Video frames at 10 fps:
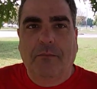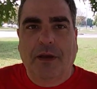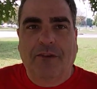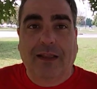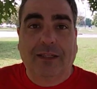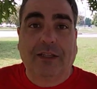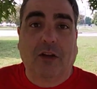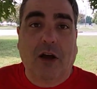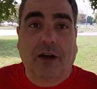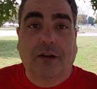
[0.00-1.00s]
If I listen
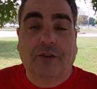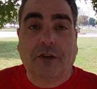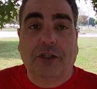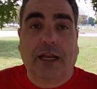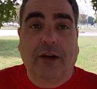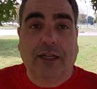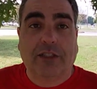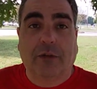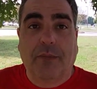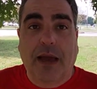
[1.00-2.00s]
long enough, usually I'll get
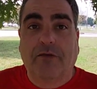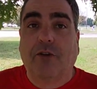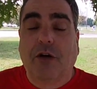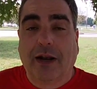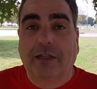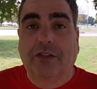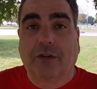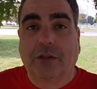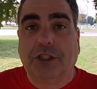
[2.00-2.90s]
some FRS or